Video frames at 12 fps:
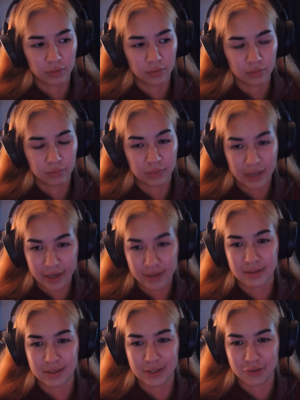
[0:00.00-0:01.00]
nice
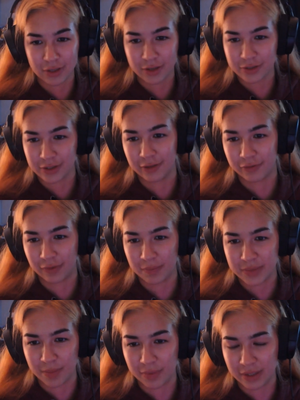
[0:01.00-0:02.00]
introduction from
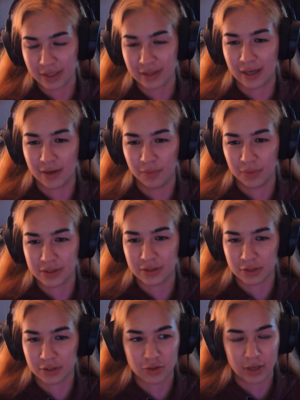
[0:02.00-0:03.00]
somebody that was
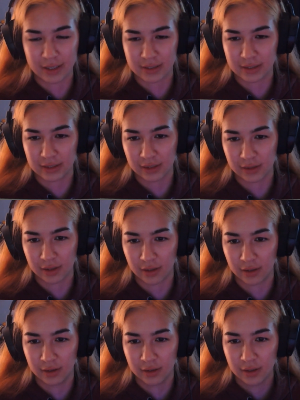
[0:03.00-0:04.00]
just trying to get
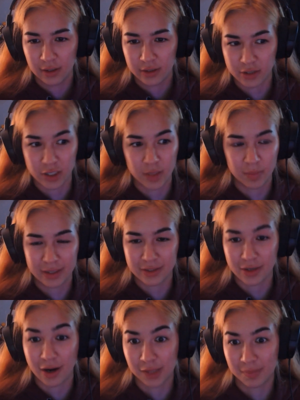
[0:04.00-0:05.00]
their tournament
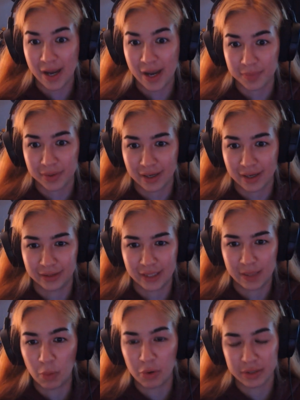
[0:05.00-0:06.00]
on the map. And they
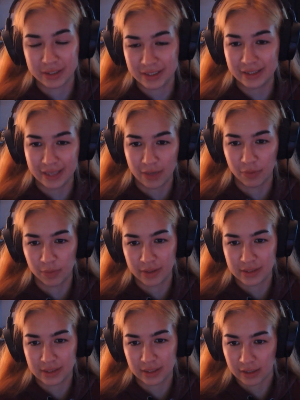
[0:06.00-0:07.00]
more than did that with Punt
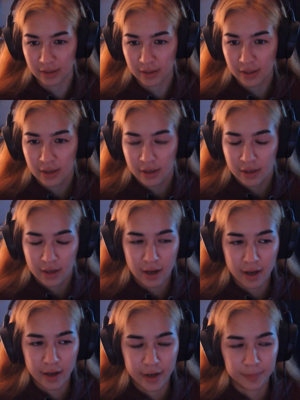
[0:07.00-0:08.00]
City.
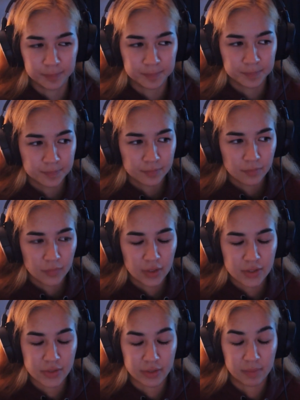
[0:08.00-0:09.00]
Mm-hmm. Um,
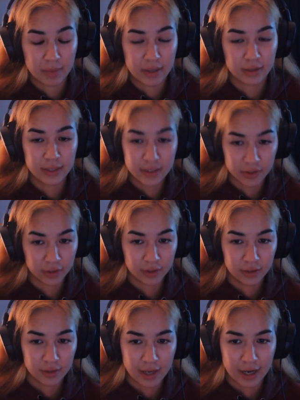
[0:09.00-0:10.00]
so then Mike later
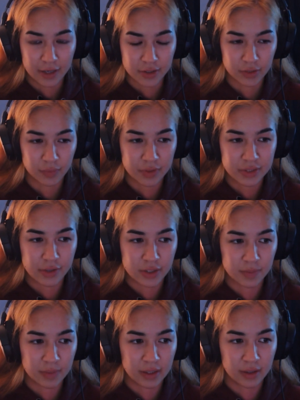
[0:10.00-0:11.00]
actually reached out to me